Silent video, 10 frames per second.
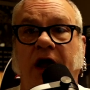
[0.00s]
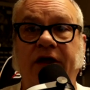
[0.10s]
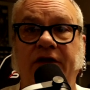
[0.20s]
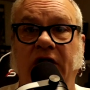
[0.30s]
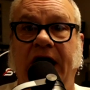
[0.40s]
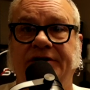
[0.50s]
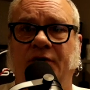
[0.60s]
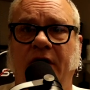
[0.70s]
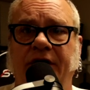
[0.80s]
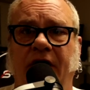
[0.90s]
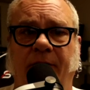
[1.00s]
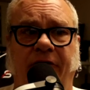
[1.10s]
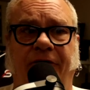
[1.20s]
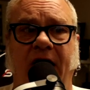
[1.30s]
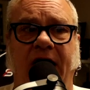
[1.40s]
And the last one,
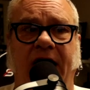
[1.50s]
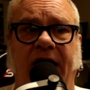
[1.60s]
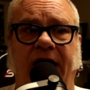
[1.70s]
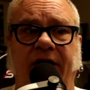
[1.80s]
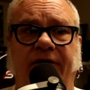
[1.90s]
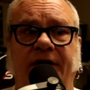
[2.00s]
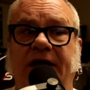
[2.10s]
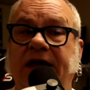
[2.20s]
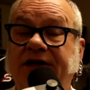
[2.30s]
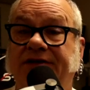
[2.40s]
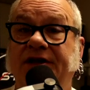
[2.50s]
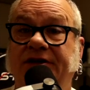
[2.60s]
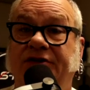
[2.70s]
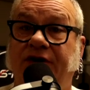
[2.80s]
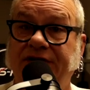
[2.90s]
number five,
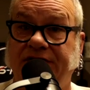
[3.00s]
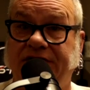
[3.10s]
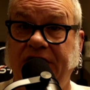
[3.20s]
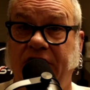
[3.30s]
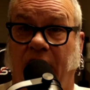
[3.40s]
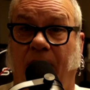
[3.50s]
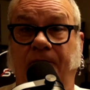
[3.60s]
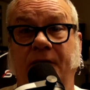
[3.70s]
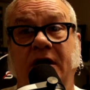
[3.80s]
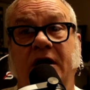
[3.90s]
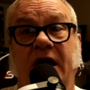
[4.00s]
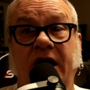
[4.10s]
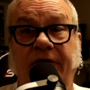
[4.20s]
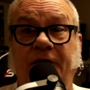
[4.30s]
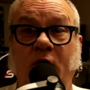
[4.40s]
easy to conceal.
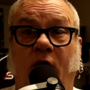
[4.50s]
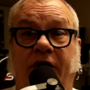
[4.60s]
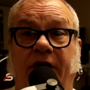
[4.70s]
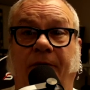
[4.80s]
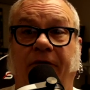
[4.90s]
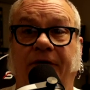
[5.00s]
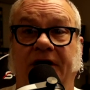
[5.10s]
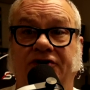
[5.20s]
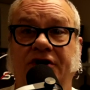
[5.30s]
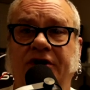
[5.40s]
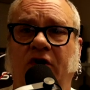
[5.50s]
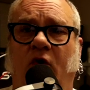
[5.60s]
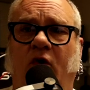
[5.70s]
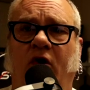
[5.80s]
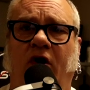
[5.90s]
If you work in a profession
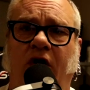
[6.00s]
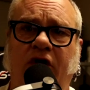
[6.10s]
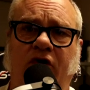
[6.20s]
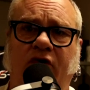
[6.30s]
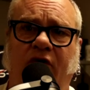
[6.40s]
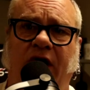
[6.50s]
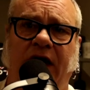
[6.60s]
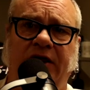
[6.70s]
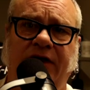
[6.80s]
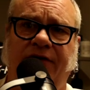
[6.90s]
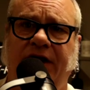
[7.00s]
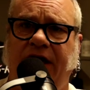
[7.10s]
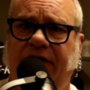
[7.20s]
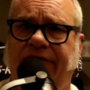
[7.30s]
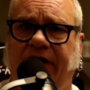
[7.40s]
or you uh, live in
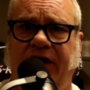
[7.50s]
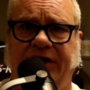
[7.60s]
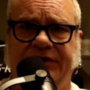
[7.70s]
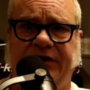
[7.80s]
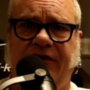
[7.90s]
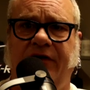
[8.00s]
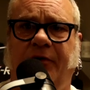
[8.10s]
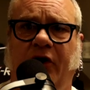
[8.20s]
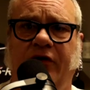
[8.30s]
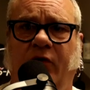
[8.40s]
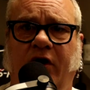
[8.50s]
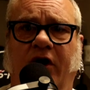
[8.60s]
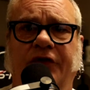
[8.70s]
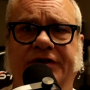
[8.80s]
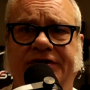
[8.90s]
a very conservative part of the
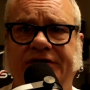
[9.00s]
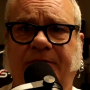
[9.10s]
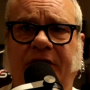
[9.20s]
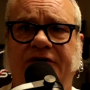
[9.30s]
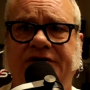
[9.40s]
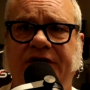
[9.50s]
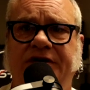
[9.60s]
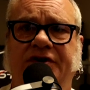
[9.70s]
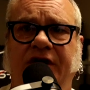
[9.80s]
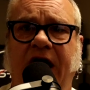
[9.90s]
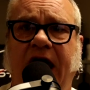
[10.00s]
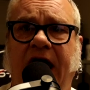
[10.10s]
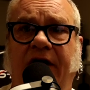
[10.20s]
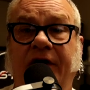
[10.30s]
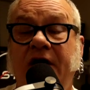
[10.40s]
world, this is a piercing that you can
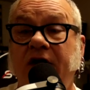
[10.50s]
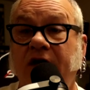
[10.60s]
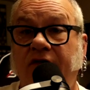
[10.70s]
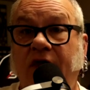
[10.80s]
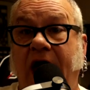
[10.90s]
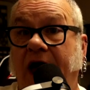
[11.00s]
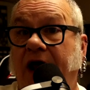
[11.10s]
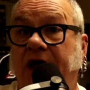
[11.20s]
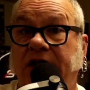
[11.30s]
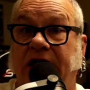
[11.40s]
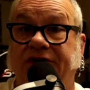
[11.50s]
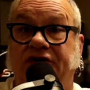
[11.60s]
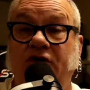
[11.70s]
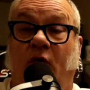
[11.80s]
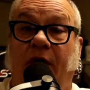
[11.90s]
have that,
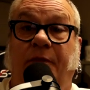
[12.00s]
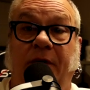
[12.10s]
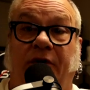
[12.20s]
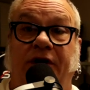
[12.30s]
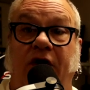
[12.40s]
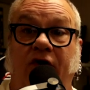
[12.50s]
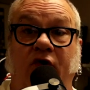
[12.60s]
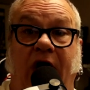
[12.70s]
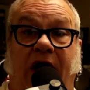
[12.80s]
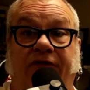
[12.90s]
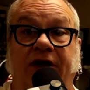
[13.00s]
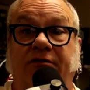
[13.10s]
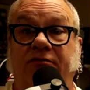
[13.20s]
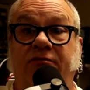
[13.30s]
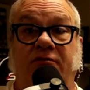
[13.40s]
unless you want people to know you have it,